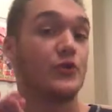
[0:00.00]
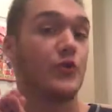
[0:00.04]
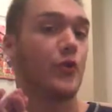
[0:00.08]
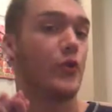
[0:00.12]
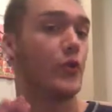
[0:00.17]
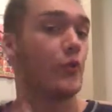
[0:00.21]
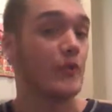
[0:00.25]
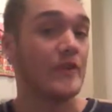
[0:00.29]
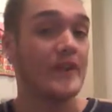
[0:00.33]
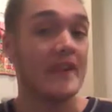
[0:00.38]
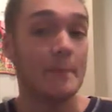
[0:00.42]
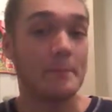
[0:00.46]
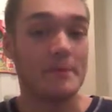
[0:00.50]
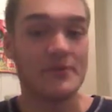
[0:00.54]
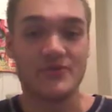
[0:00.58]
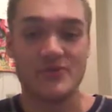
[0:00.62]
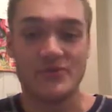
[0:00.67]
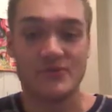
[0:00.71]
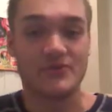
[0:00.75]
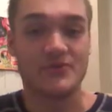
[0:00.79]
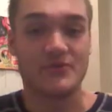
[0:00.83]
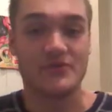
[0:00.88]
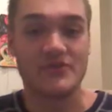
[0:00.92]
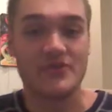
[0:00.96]
three
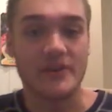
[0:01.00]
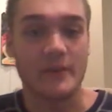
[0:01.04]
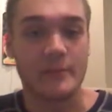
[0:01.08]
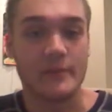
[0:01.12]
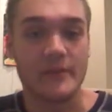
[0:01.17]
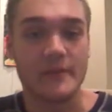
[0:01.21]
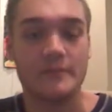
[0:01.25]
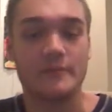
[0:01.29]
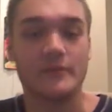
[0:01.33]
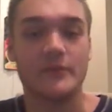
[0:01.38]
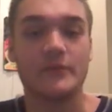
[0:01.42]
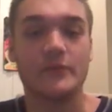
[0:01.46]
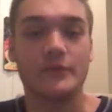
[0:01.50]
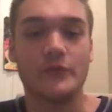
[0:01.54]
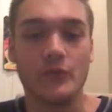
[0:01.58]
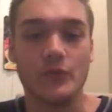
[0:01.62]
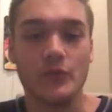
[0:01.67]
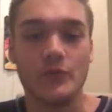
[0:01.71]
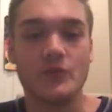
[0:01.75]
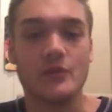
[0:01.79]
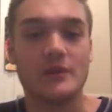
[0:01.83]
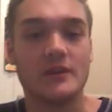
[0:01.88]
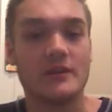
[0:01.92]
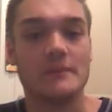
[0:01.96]
episodes or something
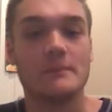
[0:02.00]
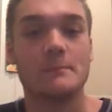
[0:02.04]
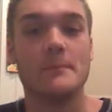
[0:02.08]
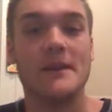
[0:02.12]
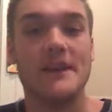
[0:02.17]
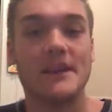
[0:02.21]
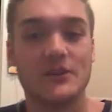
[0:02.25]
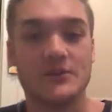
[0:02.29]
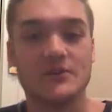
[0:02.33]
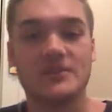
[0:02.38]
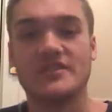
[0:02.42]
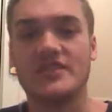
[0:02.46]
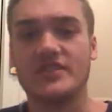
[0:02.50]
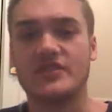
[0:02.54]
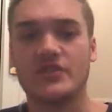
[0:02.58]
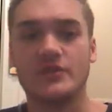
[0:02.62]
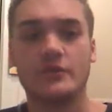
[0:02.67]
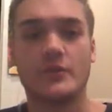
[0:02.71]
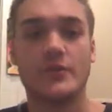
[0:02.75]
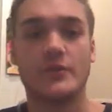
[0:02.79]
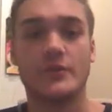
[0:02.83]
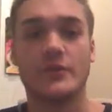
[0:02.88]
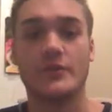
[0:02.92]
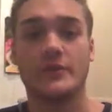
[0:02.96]
before you can make your decision
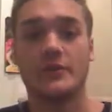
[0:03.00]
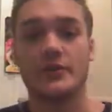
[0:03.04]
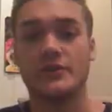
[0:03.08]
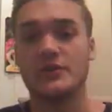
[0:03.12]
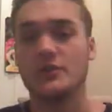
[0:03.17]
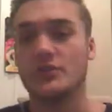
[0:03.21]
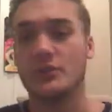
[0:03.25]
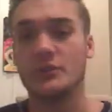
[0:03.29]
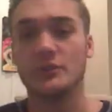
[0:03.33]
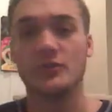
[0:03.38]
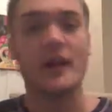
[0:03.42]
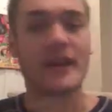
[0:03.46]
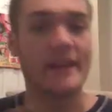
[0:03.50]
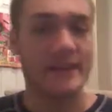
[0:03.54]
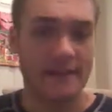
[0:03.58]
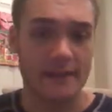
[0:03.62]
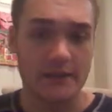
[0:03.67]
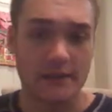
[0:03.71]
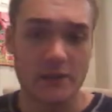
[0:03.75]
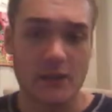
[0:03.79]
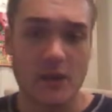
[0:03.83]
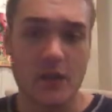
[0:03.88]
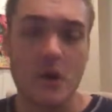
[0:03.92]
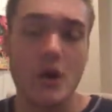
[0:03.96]
whether you don't like
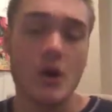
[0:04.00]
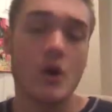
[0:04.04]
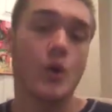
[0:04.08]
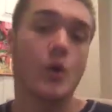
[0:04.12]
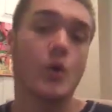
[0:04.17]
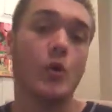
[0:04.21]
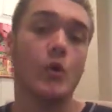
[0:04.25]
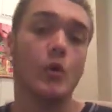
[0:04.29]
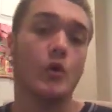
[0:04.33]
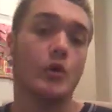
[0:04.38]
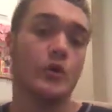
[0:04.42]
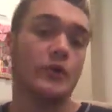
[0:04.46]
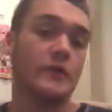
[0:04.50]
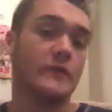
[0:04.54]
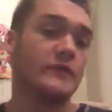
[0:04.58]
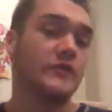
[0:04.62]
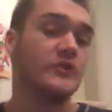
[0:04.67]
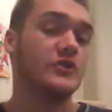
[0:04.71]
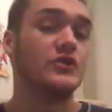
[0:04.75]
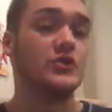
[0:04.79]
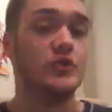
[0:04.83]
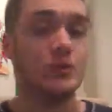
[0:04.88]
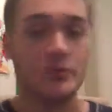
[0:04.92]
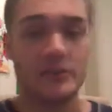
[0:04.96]
it or if you
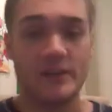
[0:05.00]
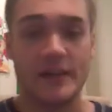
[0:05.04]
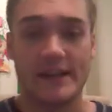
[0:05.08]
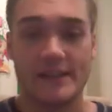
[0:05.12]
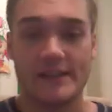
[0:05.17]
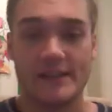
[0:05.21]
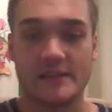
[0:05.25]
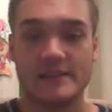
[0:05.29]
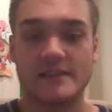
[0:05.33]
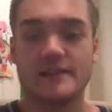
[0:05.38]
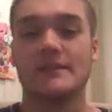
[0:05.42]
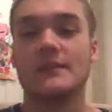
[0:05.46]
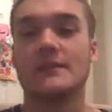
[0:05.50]
do like it.